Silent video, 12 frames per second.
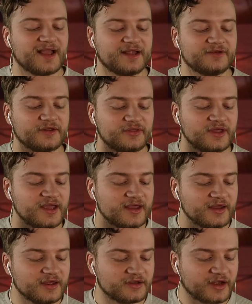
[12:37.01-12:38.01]
and the
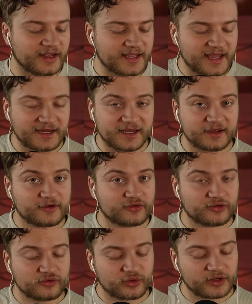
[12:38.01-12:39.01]
Dianic
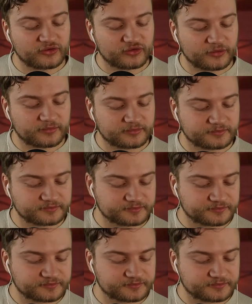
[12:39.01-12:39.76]
tradition.